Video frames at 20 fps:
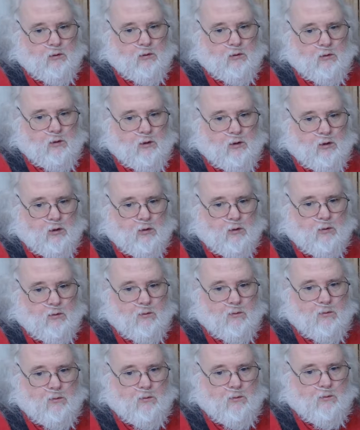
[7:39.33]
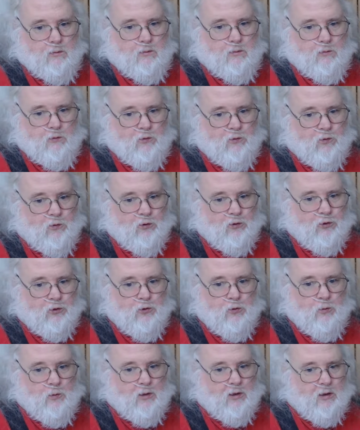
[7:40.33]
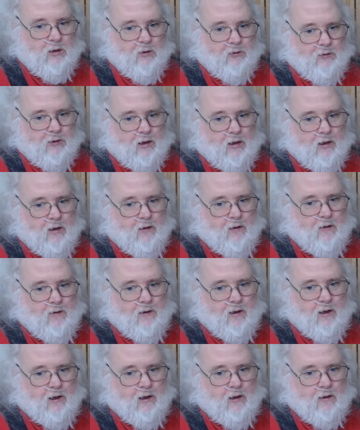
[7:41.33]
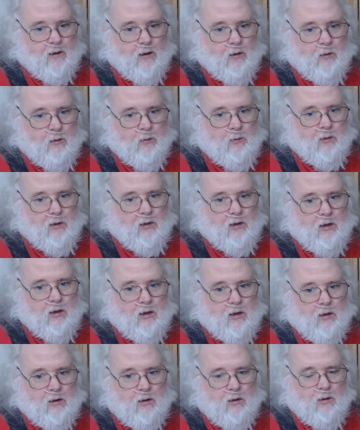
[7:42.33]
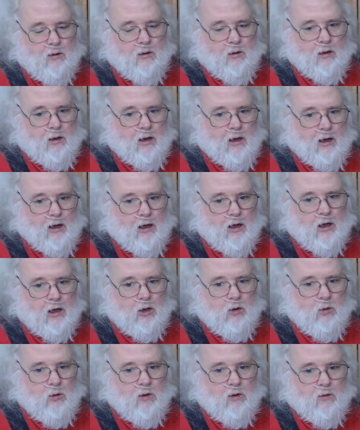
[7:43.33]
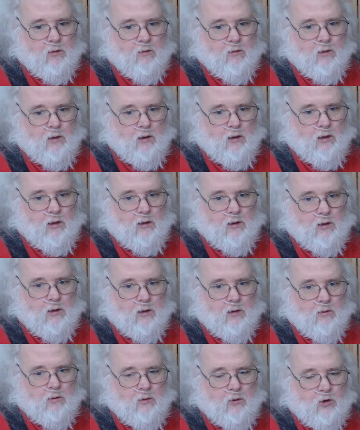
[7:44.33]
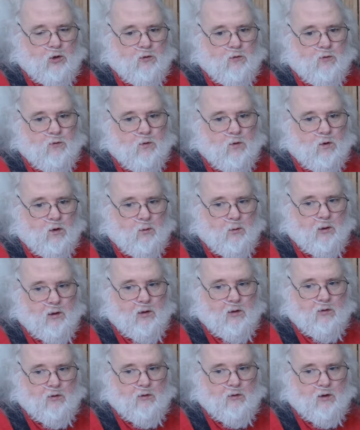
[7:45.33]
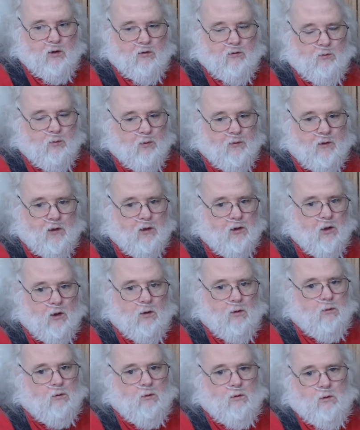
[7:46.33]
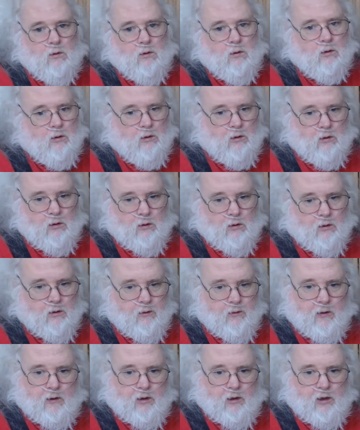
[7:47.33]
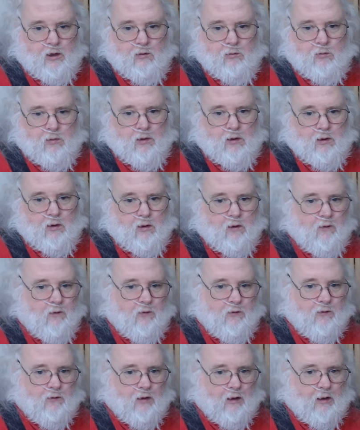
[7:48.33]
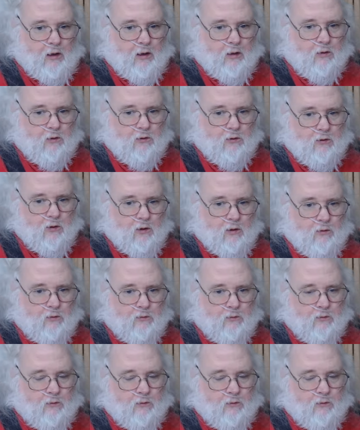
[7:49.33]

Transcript: you know, for two meals out of the day that would be adequate and good for me and stuff, but they don't. They give me all this canned stuff.